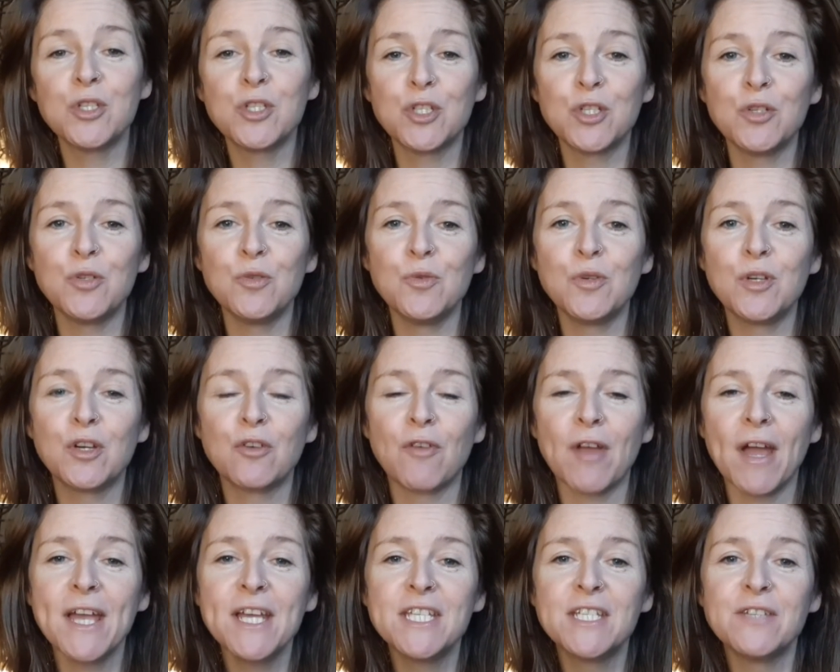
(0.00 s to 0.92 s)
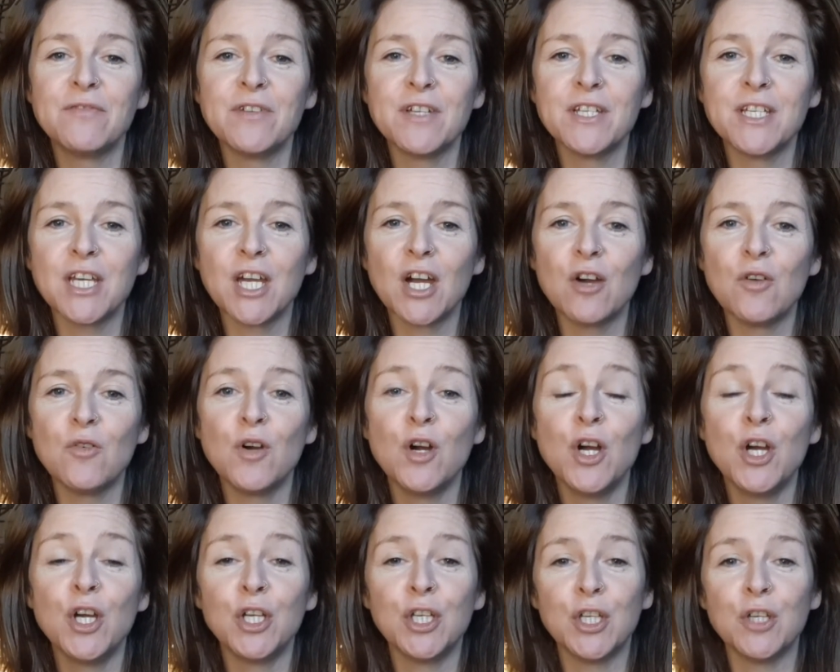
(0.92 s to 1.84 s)
to create a video
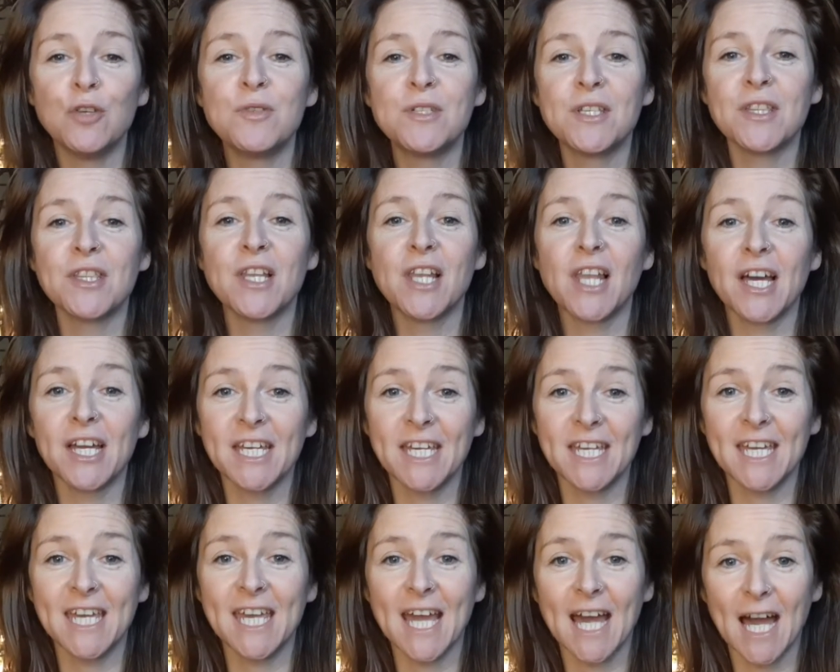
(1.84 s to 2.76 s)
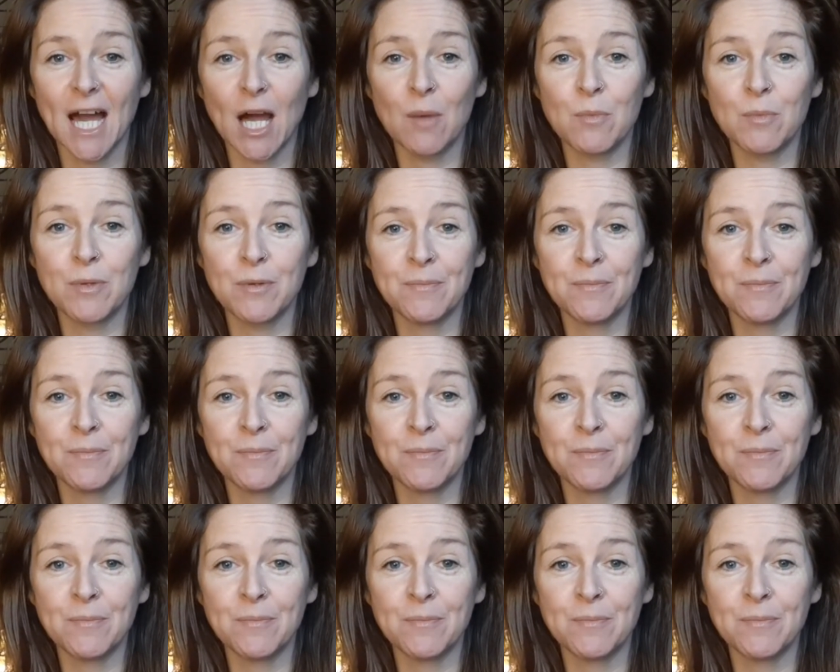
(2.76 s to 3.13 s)
using the Likee app.